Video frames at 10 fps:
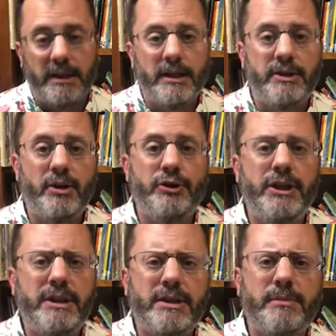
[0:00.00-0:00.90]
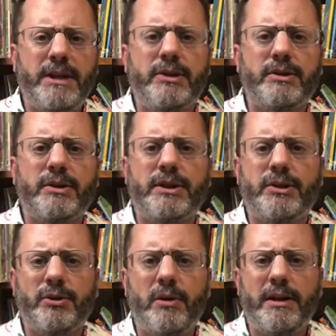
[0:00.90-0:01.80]
So Jesus mentions this
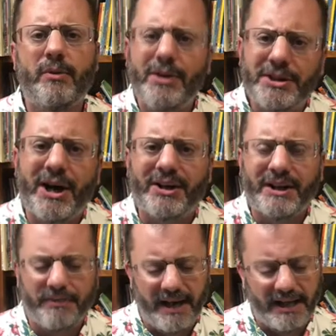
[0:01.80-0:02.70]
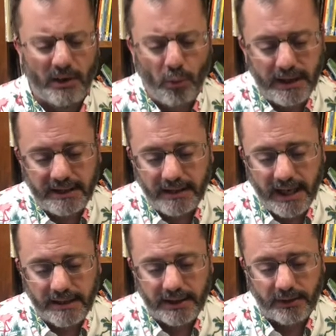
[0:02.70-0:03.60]
story that we're talking about, and what he
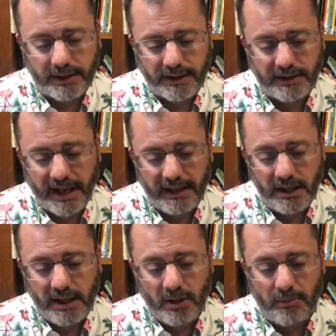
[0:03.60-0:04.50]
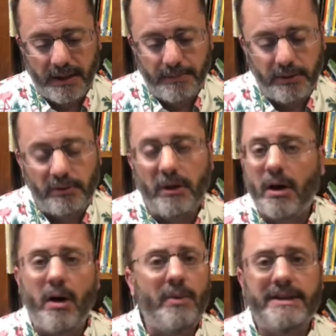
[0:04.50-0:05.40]
says here is that people are
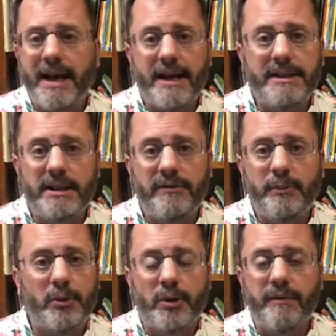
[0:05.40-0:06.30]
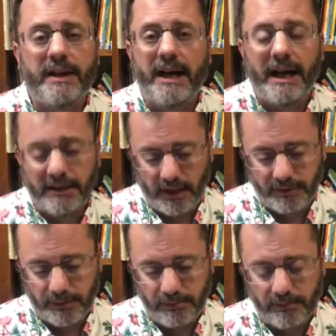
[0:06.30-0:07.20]
always asking for proof that God loves
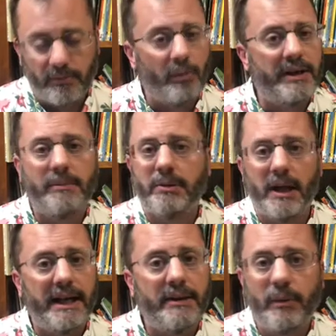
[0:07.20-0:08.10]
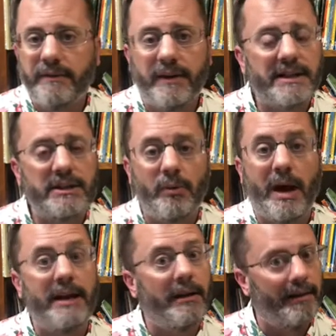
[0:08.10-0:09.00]
them. We complain and we fuss and
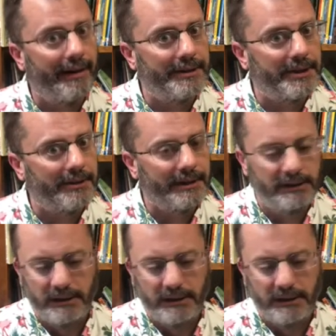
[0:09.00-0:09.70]
whine, like Jonah,